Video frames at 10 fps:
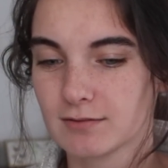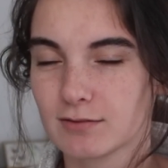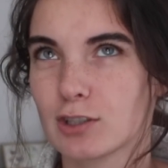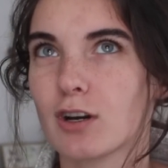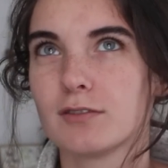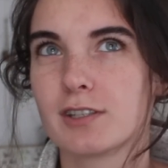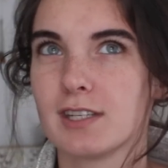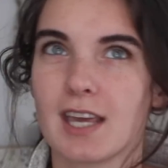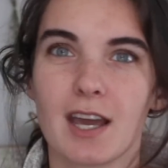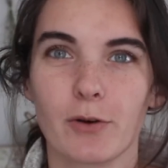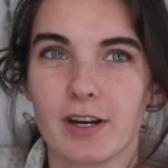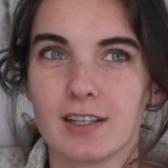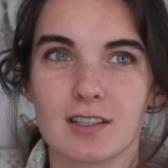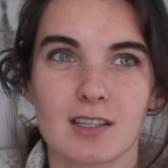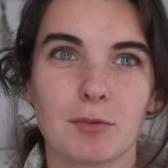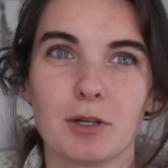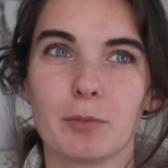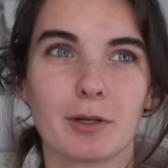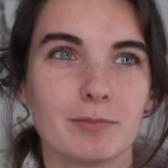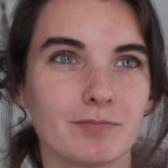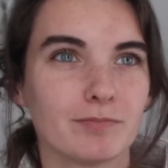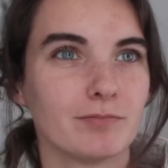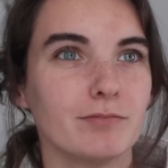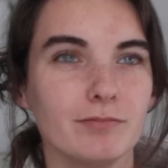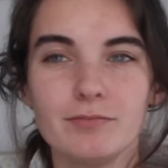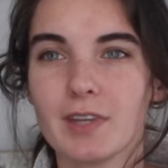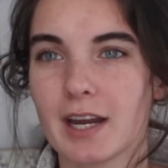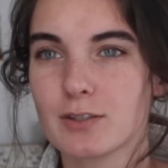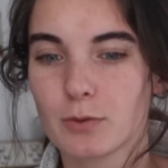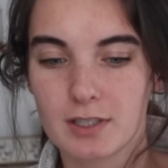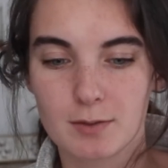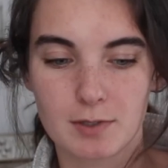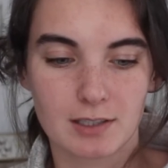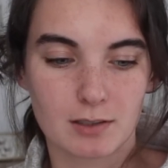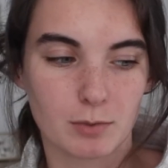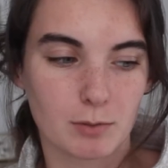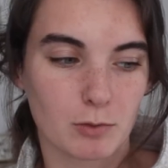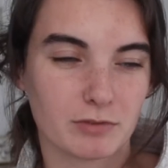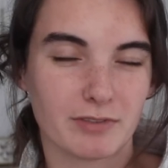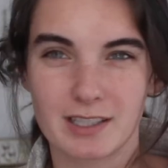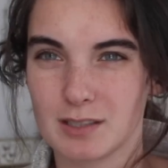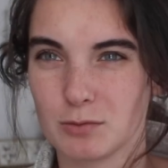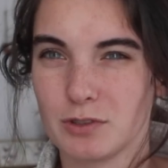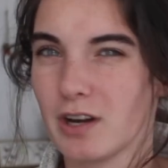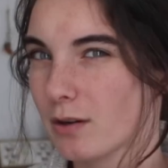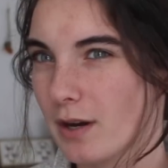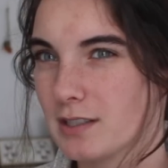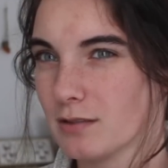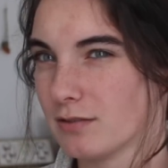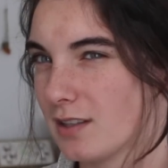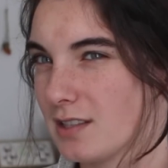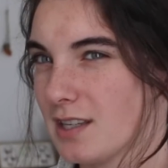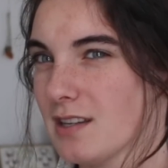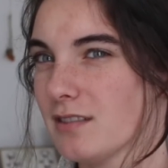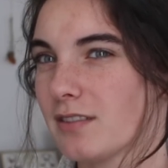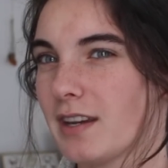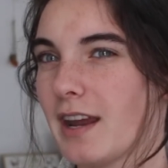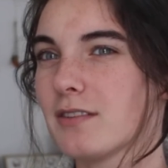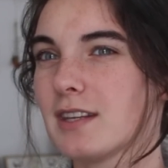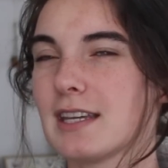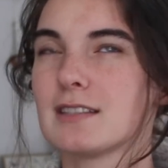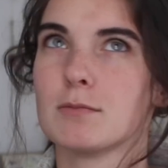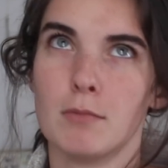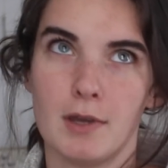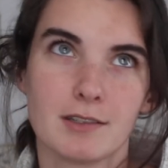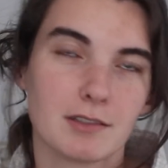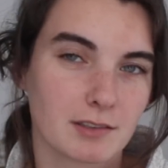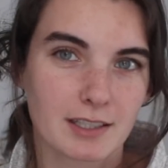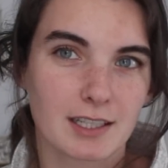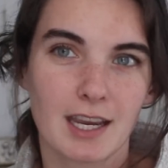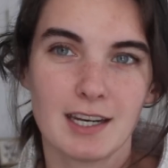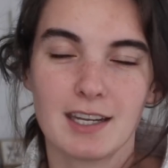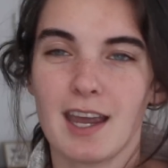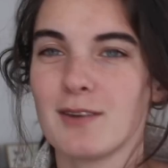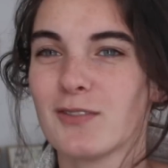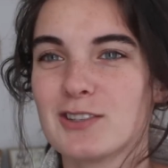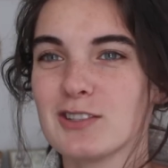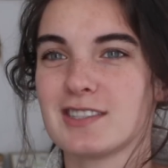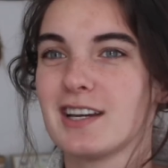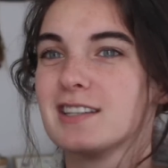which obviously you can't wear it in the summer, but I just want it to be a little bit more flexible, not quite so festive. And I don't think it's meant to look like a candy cane, but it just